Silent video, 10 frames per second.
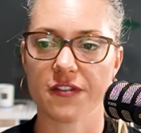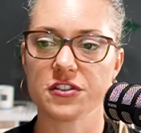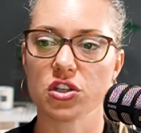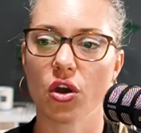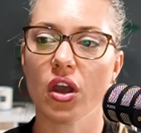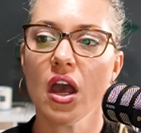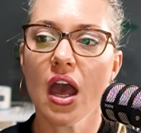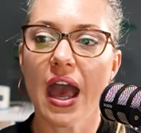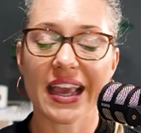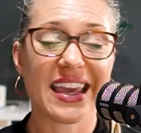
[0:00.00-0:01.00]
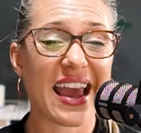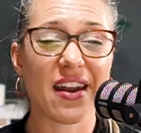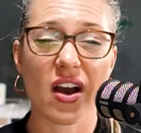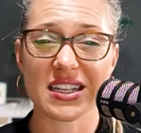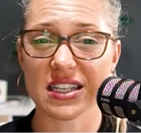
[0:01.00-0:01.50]
So again,
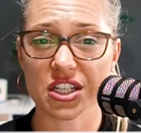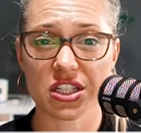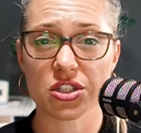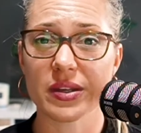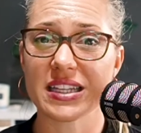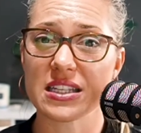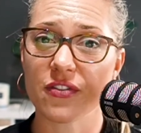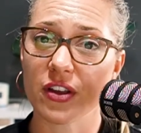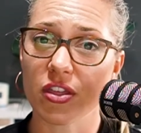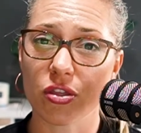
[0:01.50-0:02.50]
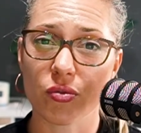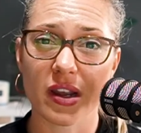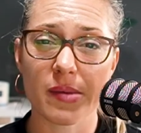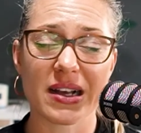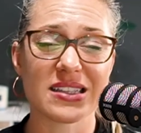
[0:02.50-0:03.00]
I suggest doing this every
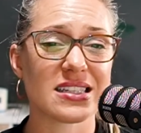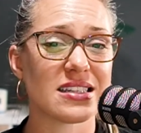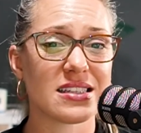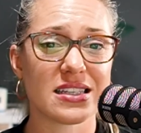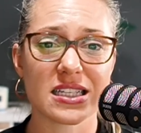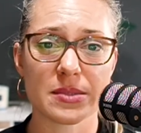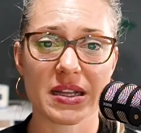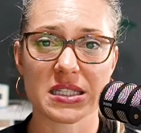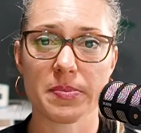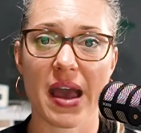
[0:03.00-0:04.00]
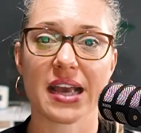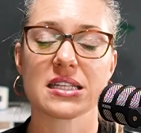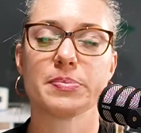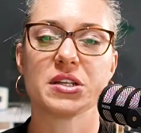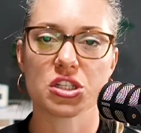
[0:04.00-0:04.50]
3 months, 6 months
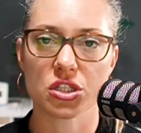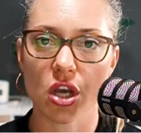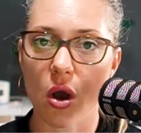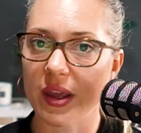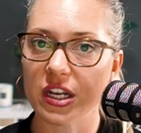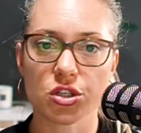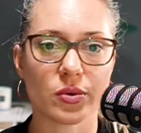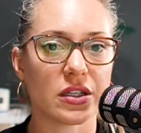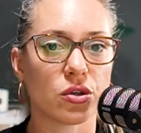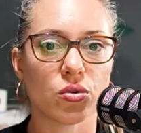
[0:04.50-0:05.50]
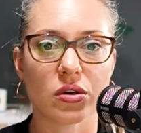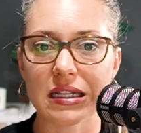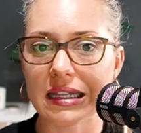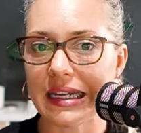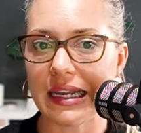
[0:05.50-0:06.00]
max, but just go in and do a little
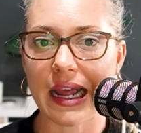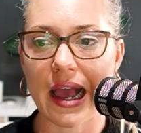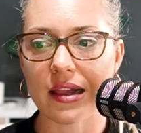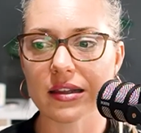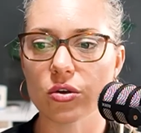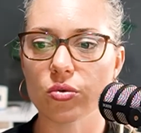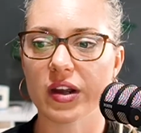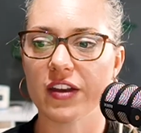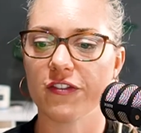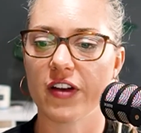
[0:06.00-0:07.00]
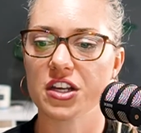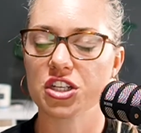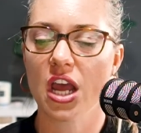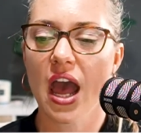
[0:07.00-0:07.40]
clean out, little refresh,